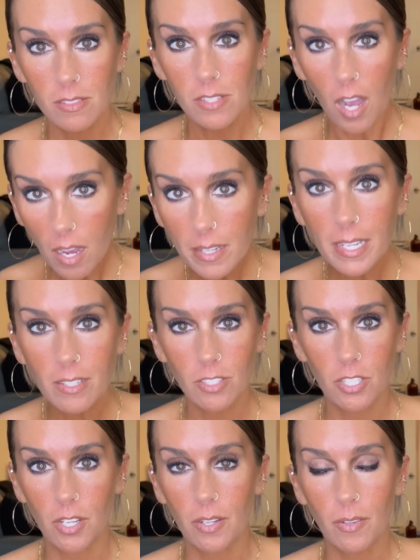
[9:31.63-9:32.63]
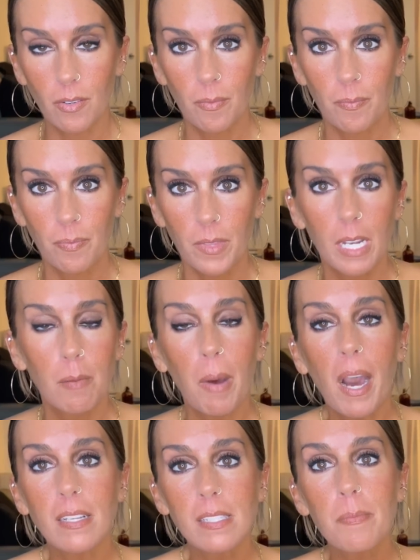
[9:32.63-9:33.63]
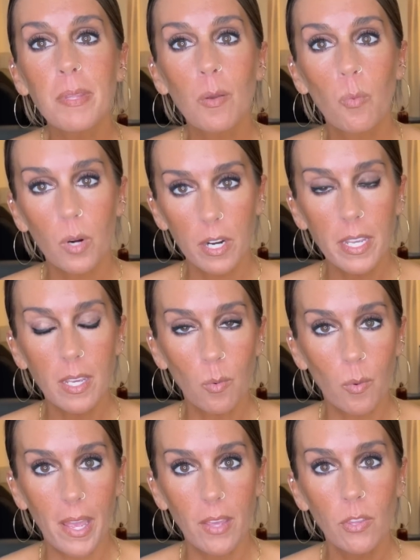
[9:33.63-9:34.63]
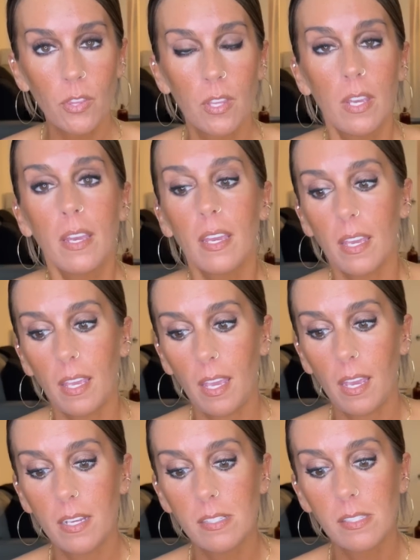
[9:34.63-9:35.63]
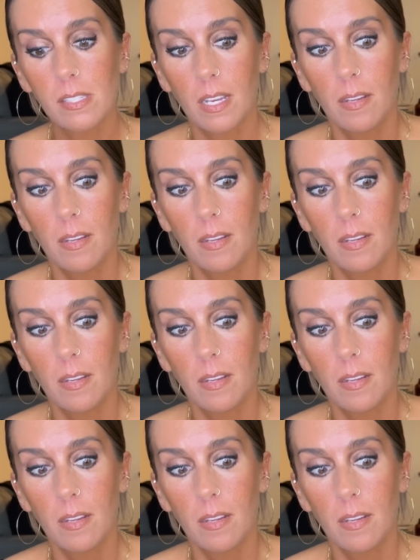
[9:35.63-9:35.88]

talking to, possibly working with, and